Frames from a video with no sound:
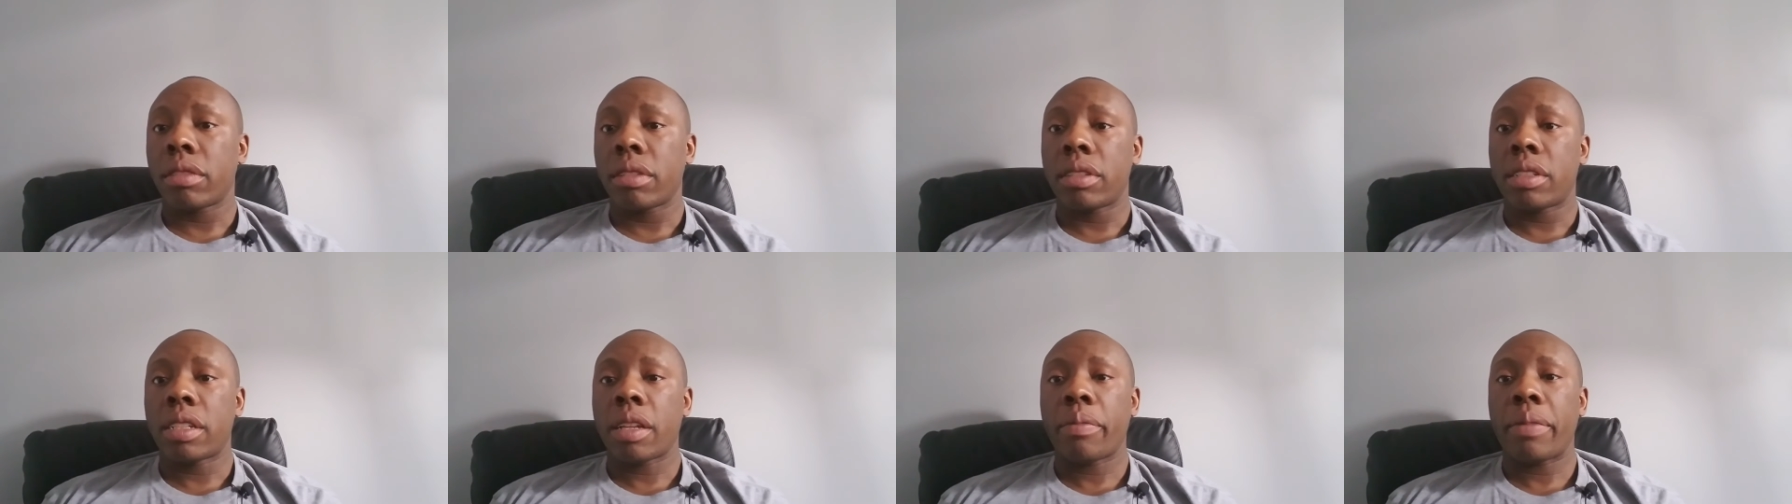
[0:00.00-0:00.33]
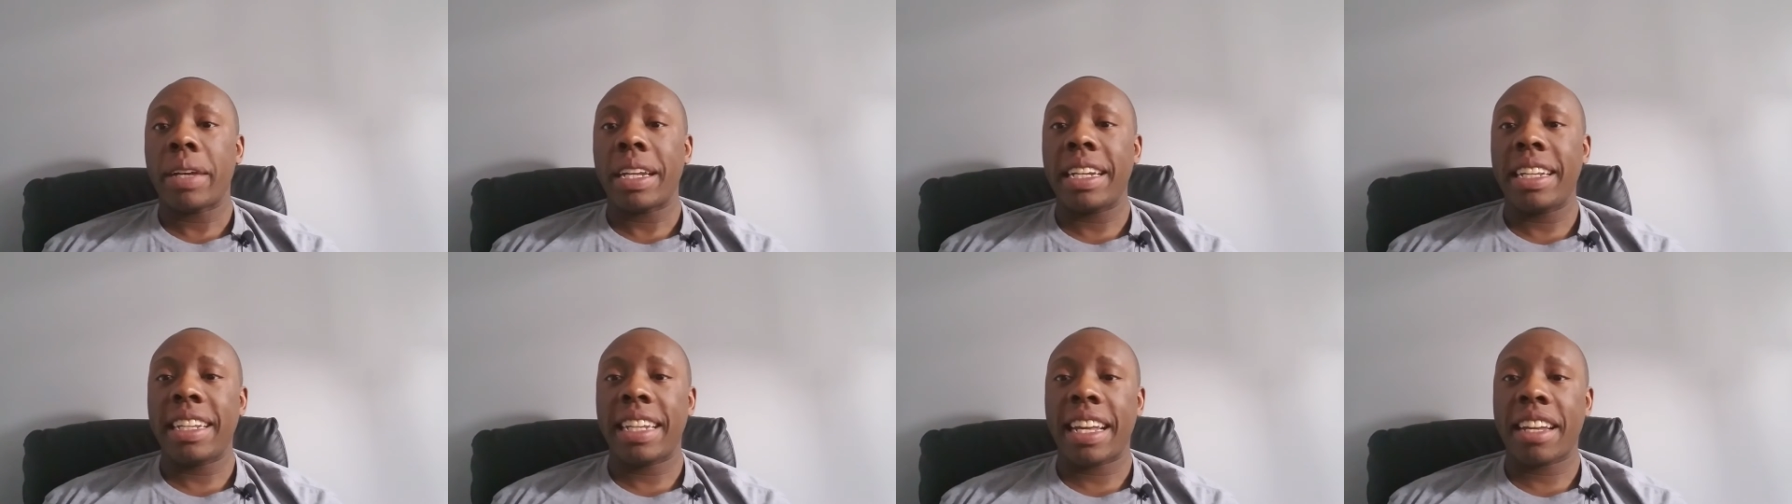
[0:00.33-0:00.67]

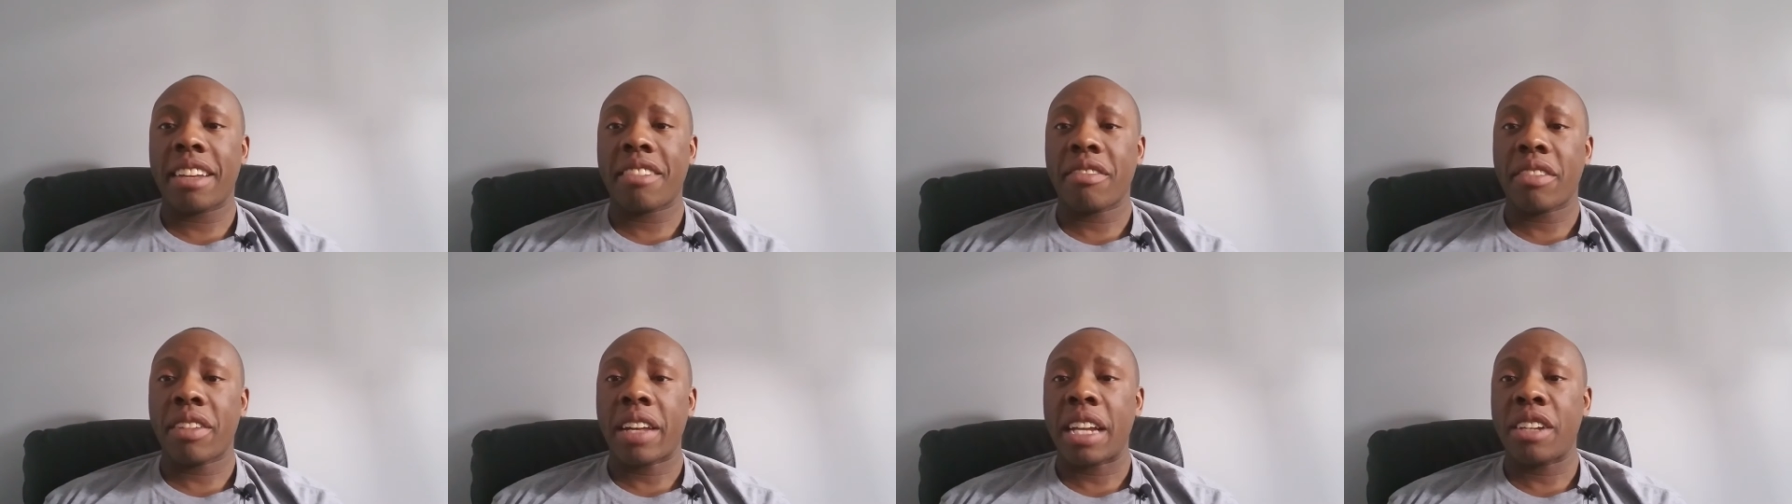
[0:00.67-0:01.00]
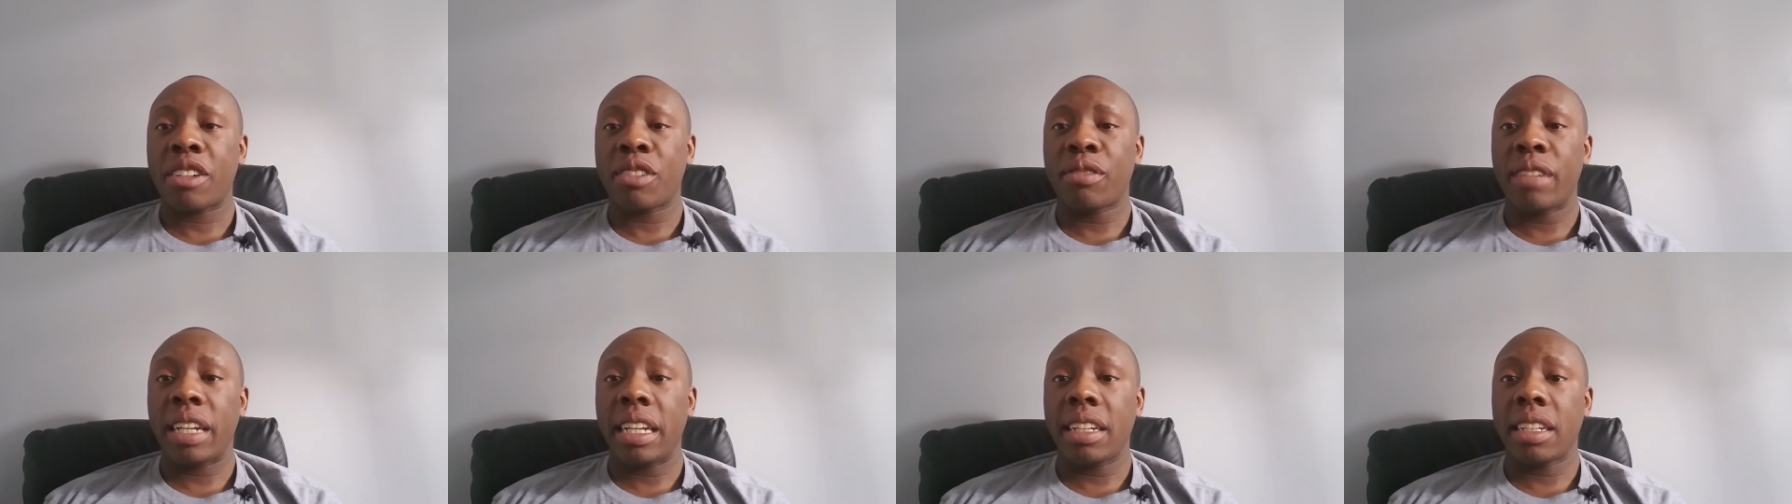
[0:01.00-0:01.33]
Somebody like
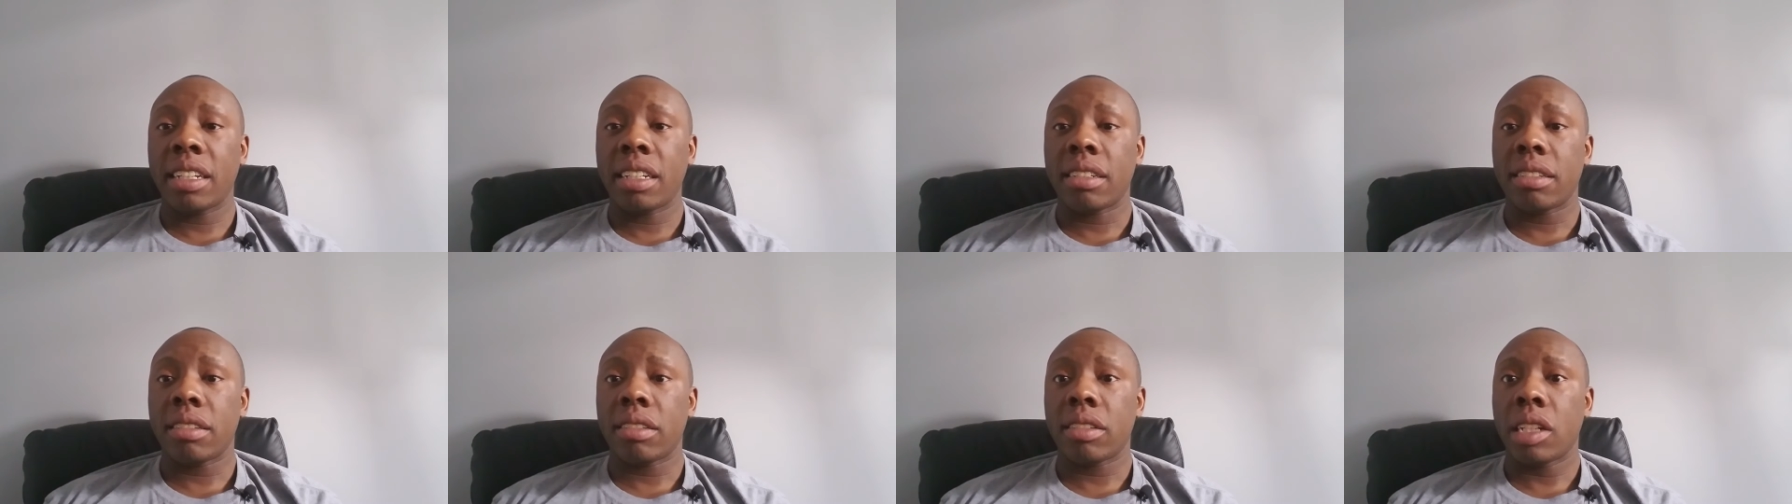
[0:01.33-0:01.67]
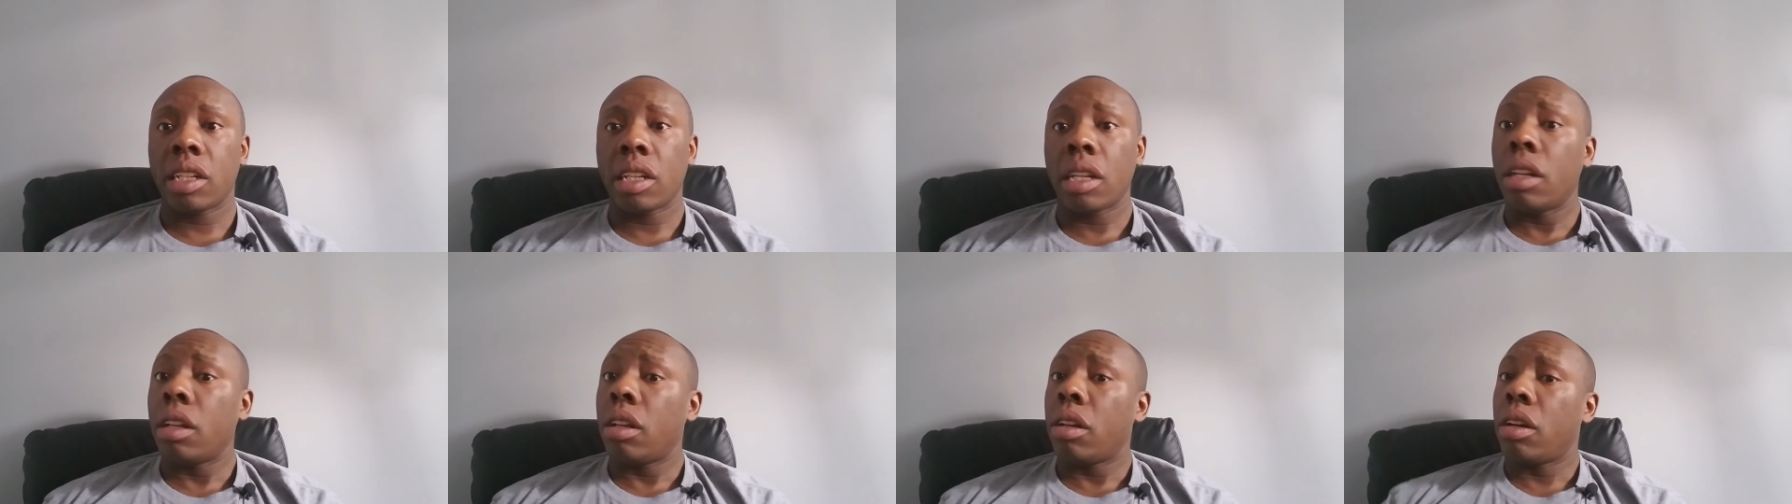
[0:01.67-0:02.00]
Ronald Reagan.
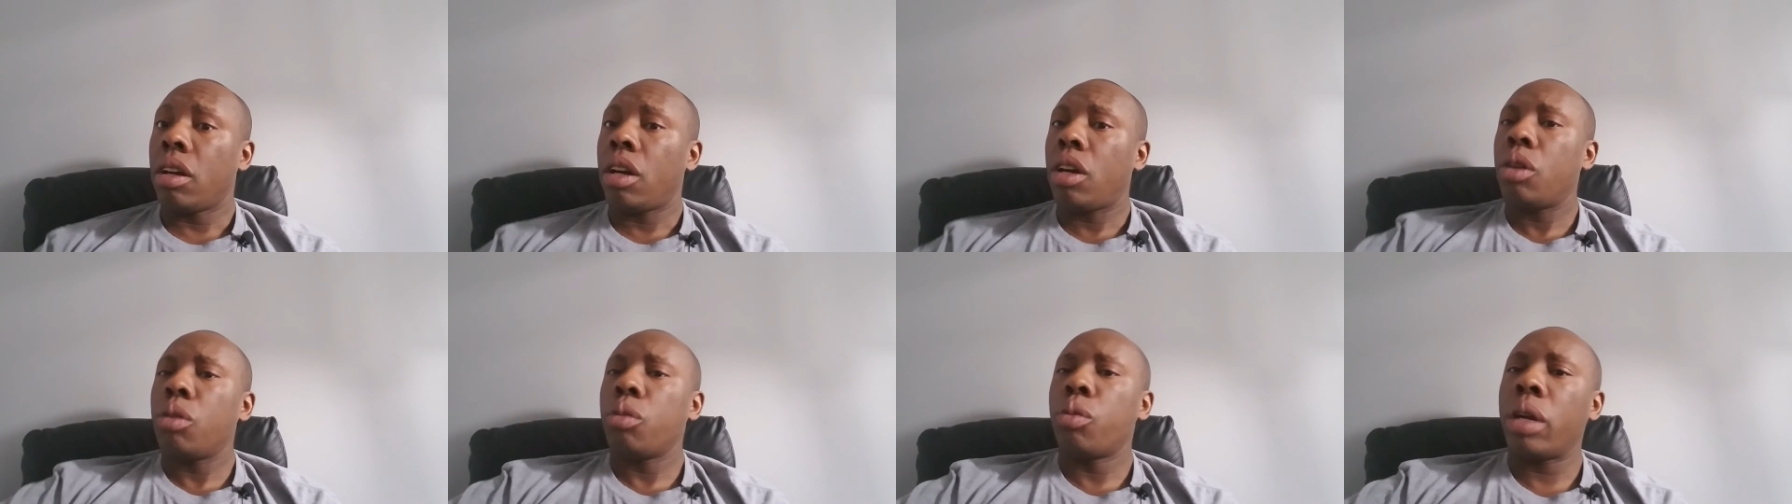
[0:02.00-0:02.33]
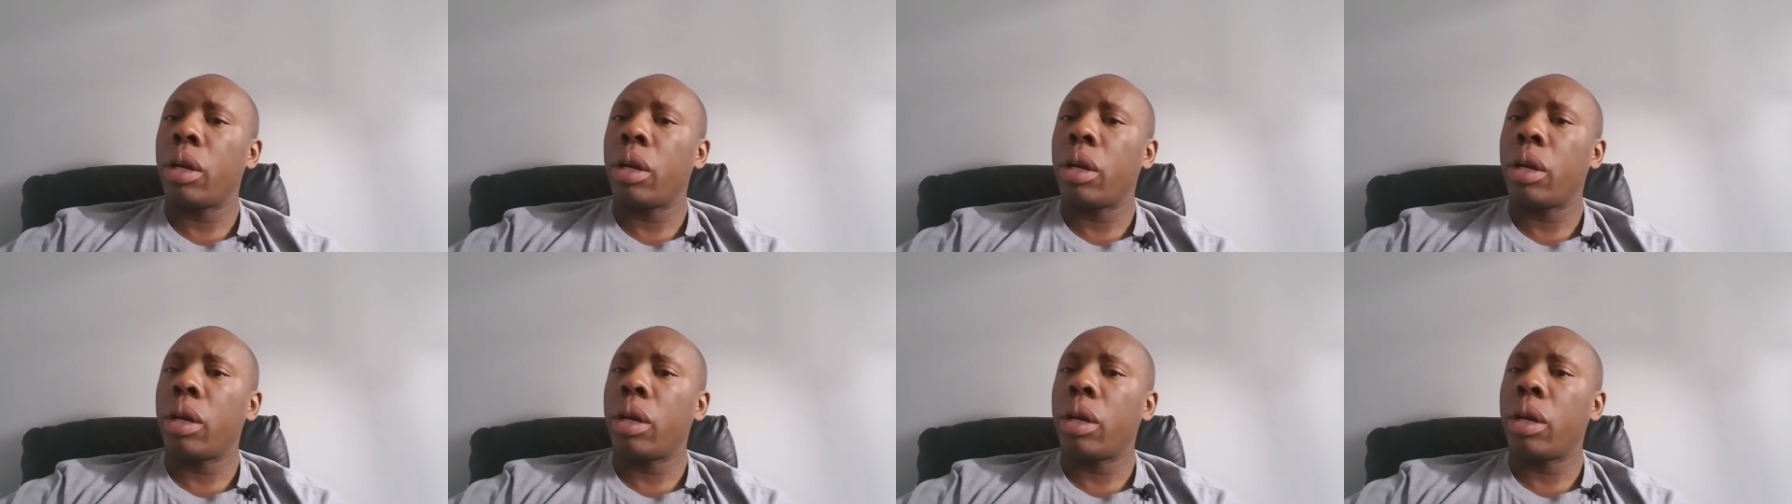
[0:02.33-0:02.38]
Oh,